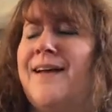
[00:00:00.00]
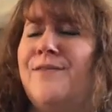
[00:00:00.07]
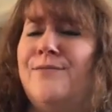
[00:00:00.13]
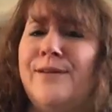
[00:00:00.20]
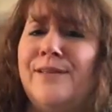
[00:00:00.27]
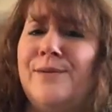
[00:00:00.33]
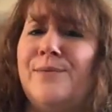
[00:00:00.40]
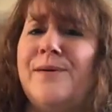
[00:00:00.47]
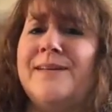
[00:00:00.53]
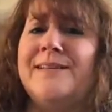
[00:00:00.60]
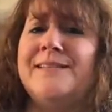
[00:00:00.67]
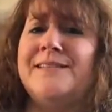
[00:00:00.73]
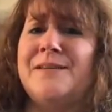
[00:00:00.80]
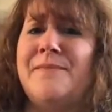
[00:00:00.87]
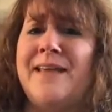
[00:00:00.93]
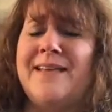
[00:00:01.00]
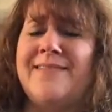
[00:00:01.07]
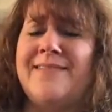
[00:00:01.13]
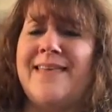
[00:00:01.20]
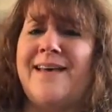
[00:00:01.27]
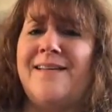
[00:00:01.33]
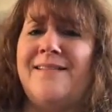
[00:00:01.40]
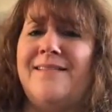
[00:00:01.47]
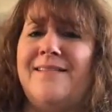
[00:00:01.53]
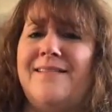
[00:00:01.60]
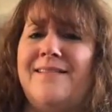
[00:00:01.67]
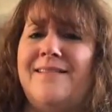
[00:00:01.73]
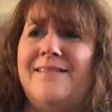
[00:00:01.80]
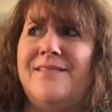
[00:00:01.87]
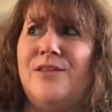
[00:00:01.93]
I really wanted to make
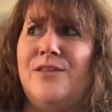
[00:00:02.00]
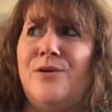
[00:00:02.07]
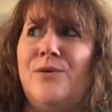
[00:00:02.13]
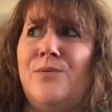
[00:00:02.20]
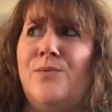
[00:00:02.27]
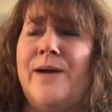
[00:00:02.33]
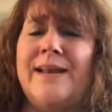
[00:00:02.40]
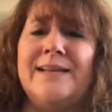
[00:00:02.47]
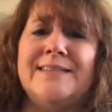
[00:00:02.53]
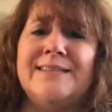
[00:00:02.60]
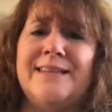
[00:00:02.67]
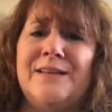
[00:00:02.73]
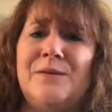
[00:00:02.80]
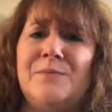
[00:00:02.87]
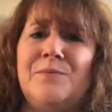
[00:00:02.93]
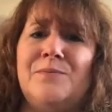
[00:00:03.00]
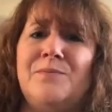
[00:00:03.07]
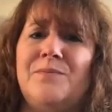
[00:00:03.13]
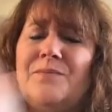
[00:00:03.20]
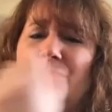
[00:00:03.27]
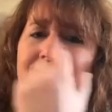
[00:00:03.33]
the wedding scene